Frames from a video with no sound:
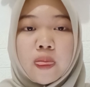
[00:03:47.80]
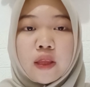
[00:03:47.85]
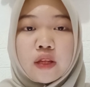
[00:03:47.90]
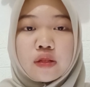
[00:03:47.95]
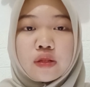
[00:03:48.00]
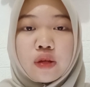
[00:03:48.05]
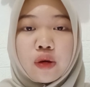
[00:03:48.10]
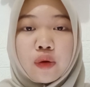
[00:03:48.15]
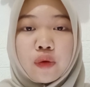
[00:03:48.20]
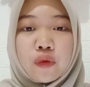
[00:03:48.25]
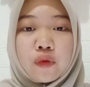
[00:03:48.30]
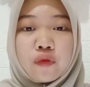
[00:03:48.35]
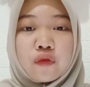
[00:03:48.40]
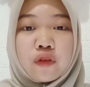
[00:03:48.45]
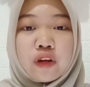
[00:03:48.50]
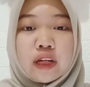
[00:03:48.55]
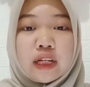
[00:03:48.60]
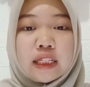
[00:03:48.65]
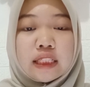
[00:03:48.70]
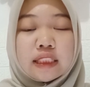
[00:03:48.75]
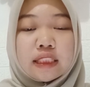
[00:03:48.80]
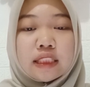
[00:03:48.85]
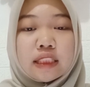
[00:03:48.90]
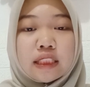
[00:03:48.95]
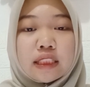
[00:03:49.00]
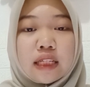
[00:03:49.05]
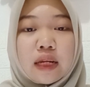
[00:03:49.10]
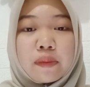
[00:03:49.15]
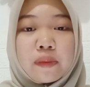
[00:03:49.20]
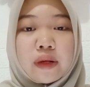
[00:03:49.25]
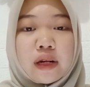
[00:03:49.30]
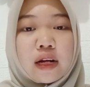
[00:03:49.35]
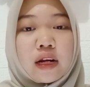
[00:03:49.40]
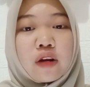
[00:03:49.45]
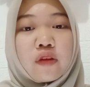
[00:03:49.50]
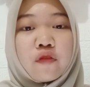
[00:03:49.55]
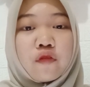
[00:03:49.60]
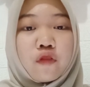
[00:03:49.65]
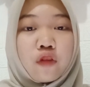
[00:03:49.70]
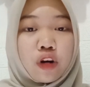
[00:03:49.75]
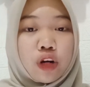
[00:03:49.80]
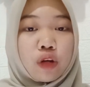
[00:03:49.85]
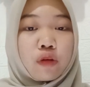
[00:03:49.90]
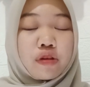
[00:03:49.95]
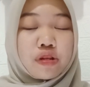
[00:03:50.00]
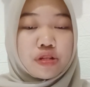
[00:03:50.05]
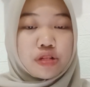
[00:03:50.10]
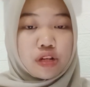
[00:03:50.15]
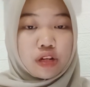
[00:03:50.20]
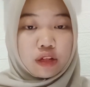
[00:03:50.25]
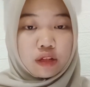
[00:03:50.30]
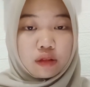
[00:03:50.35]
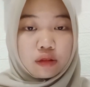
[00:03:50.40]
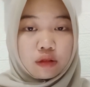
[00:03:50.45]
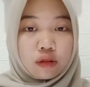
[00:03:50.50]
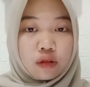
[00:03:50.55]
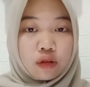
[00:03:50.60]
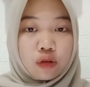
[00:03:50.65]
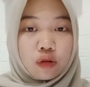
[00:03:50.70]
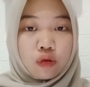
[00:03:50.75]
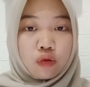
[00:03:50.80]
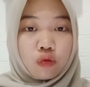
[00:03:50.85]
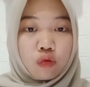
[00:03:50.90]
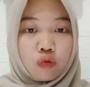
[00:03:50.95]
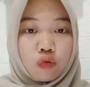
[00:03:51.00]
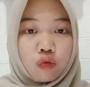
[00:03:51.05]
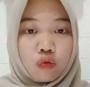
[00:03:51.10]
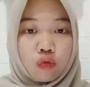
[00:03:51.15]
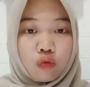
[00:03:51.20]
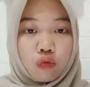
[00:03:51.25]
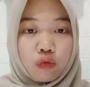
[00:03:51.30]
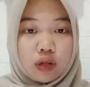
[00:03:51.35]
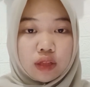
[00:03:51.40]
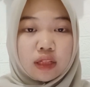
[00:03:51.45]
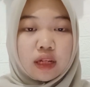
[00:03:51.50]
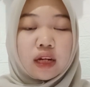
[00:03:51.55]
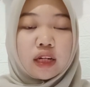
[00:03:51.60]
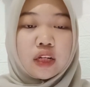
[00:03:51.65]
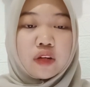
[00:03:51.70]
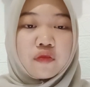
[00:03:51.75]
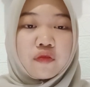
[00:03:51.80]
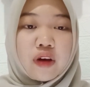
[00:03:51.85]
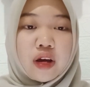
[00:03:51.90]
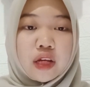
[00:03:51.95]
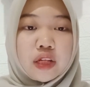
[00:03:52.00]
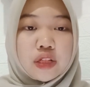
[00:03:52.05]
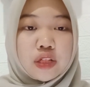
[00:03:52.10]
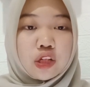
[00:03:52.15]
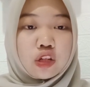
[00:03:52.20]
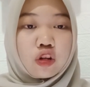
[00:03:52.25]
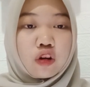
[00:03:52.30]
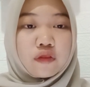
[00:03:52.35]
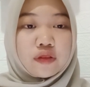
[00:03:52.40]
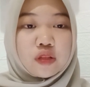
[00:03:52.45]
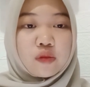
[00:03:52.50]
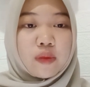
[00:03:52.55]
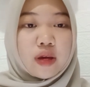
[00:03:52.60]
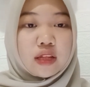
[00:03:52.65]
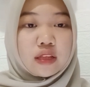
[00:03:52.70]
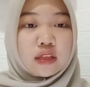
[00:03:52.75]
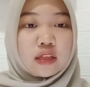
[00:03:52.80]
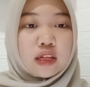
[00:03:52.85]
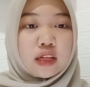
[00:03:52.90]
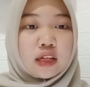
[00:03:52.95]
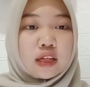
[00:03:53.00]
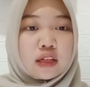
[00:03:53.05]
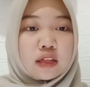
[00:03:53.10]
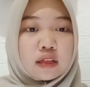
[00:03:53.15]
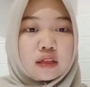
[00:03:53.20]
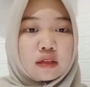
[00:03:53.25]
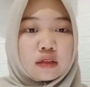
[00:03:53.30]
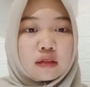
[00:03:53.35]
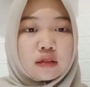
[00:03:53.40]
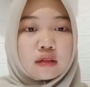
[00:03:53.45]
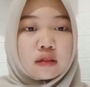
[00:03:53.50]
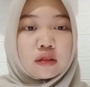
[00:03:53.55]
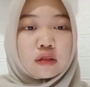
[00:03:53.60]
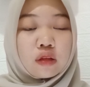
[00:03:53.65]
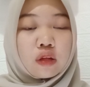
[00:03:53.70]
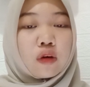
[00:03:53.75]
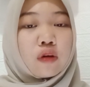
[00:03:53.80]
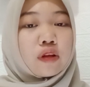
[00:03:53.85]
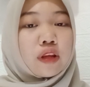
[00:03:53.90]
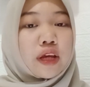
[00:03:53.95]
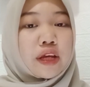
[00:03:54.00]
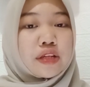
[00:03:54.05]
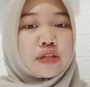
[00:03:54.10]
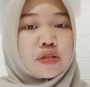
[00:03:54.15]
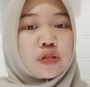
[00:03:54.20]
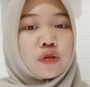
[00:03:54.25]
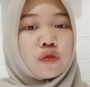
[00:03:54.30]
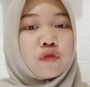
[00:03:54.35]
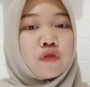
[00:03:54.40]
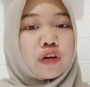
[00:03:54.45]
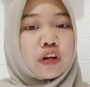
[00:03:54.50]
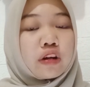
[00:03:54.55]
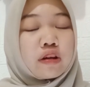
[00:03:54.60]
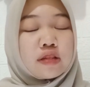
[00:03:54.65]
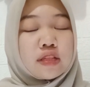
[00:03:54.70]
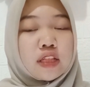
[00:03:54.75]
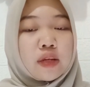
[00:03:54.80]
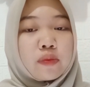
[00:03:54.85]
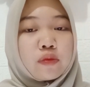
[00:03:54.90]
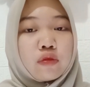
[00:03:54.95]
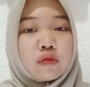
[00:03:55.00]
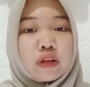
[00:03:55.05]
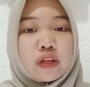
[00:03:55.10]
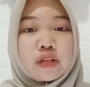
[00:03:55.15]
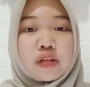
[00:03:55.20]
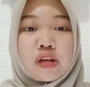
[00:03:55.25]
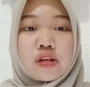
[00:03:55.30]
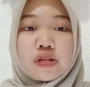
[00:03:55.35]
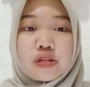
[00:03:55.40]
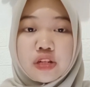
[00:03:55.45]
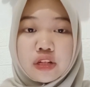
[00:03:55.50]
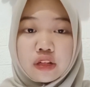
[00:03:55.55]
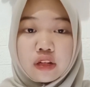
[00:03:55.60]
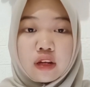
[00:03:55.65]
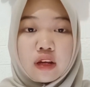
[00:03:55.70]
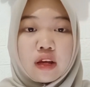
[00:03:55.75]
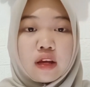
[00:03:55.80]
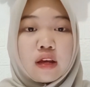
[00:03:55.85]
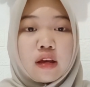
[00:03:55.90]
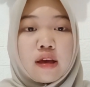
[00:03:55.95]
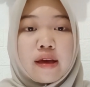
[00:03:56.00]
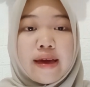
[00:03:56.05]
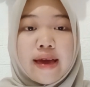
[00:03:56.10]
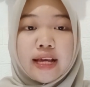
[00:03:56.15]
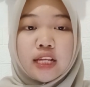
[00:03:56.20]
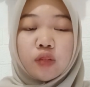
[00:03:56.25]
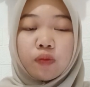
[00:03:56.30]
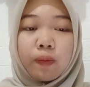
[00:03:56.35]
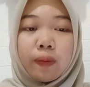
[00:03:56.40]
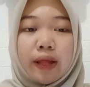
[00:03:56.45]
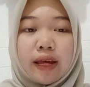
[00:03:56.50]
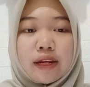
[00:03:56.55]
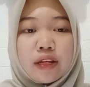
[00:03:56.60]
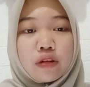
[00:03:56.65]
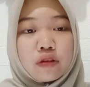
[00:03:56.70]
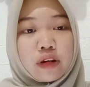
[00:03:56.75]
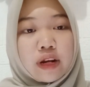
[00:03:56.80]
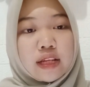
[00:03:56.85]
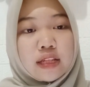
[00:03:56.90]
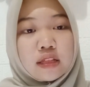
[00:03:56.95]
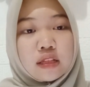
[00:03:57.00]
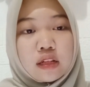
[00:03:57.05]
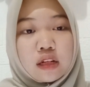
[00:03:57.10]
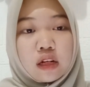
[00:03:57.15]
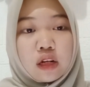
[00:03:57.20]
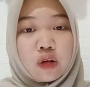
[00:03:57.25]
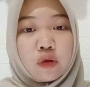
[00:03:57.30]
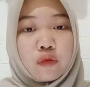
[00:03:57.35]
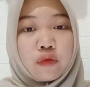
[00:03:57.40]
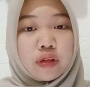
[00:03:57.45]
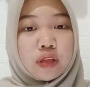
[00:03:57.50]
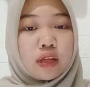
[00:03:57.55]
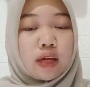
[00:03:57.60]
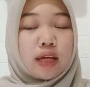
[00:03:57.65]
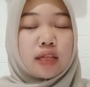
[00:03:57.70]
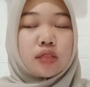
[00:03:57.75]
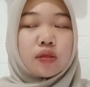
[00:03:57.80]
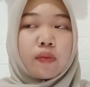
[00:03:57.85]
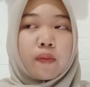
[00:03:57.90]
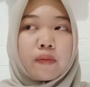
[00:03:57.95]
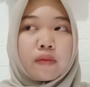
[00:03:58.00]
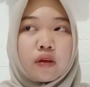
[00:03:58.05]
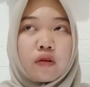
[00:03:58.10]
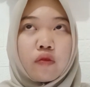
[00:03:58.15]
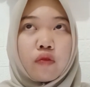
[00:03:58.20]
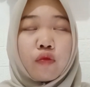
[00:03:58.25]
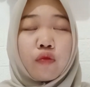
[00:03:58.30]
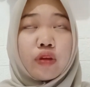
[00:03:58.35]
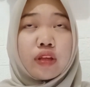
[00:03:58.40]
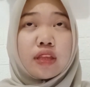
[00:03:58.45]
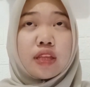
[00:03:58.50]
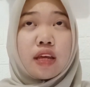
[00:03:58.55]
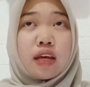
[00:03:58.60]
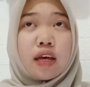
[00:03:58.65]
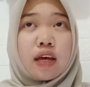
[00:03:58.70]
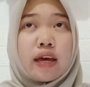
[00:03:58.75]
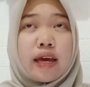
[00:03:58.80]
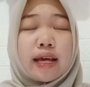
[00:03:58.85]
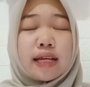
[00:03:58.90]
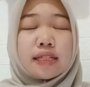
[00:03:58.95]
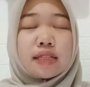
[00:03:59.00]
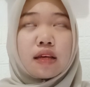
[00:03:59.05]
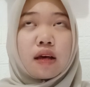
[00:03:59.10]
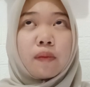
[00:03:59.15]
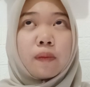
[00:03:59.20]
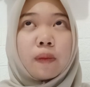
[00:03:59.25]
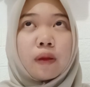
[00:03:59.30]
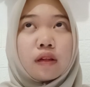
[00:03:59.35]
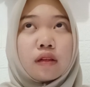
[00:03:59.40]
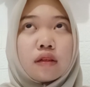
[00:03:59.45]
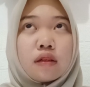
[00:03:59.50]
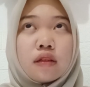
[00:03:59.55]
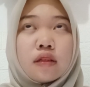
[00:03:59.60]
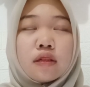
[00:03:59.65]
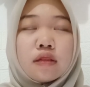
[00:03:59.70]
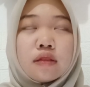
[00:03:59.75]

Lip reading: So for the number 4 question, what are the functions of semantic knowledge for conceptualization? Explain your answer with with the example.